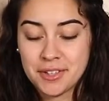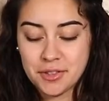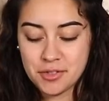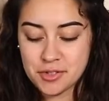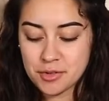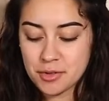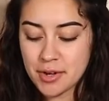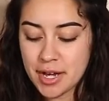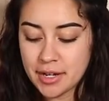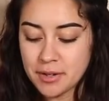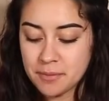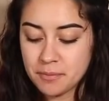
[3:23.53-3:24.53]
You just
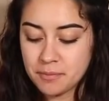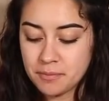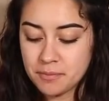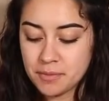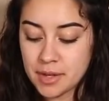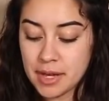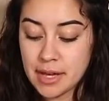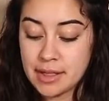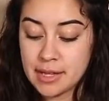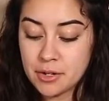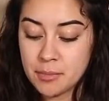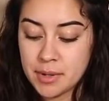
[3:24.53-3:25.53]
crack it a
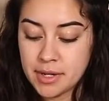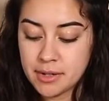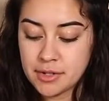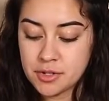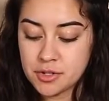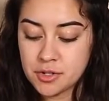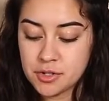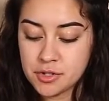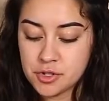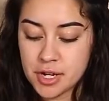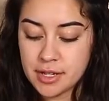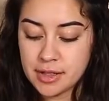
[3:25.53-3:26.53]
little bit,
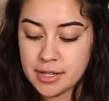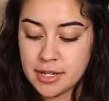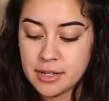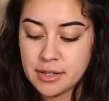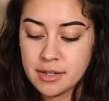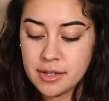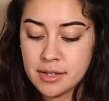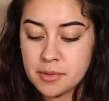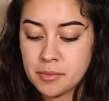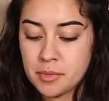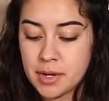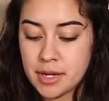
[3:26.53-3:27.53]
gently,
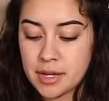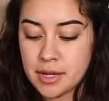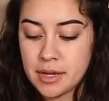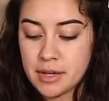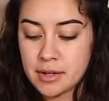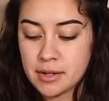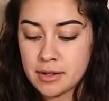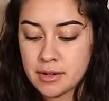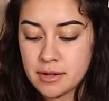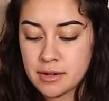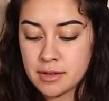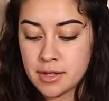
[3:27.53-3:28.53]
break it
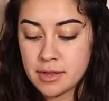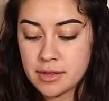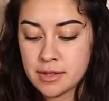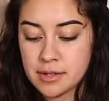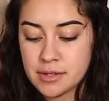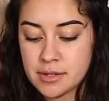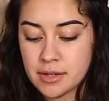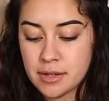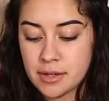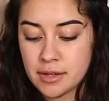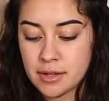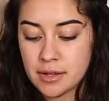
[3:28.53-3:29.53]
like this,
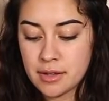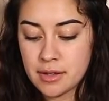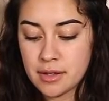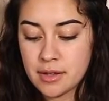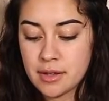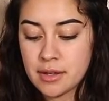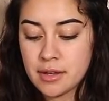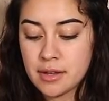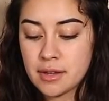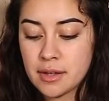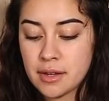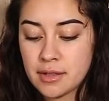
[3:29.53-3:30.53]

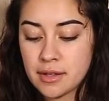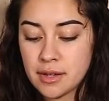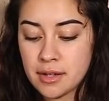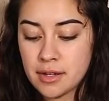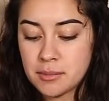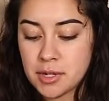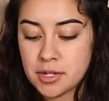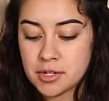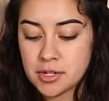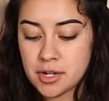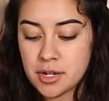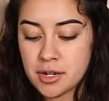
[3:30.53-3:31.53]
and then make
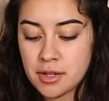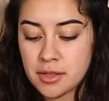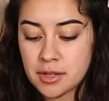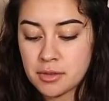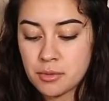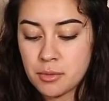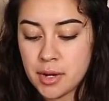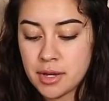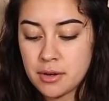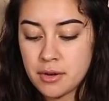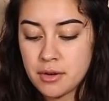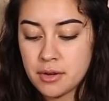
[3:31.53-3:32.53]
sure that the
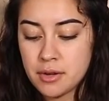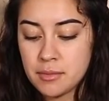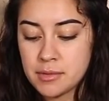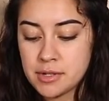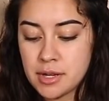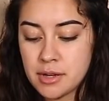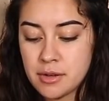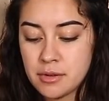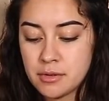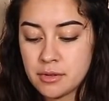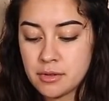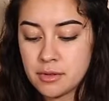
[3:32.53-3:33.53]
white all comes
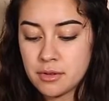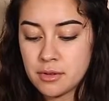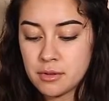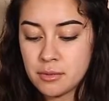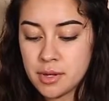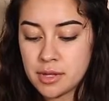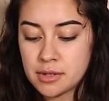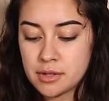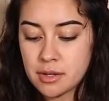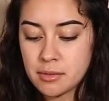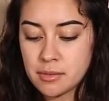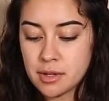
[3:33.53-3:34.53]
out, all the whites
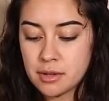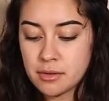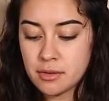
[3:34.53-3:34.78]
coming out,